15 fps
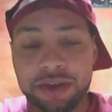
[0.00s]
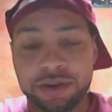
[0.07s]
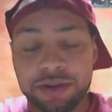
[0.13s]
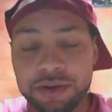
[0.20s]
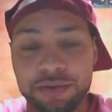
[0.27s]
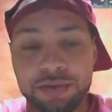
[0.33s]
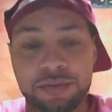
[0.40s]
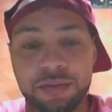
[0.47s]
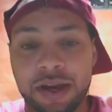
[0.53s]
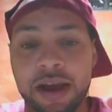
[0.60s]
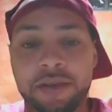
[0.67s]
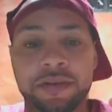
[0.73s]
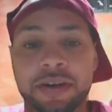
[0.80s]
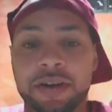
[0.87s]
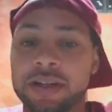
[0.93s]
you do
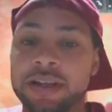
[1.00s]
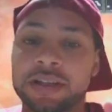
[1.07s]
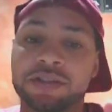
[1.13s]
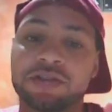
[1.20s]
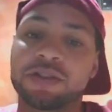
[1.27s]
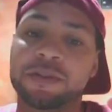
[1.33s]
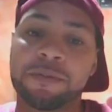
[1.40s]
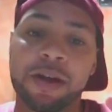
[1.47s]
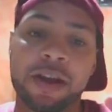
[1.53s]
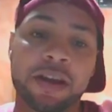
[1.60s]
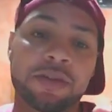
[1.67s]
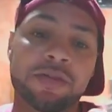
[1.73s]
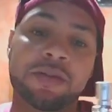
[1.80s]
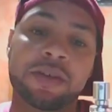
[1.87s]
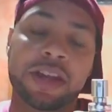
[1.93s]
whatever it is you spray
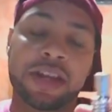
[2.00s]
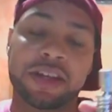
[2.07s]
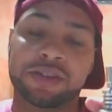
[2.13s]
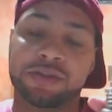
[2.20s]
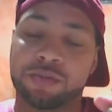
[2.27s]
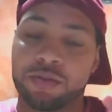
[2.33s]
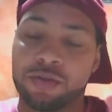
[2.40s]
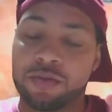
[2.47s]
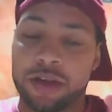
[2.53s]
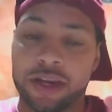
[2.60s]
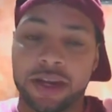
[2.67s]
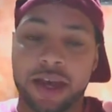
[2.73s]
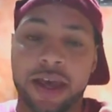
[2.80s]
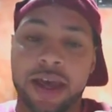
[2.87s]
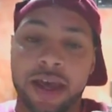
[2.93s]
it on is ruined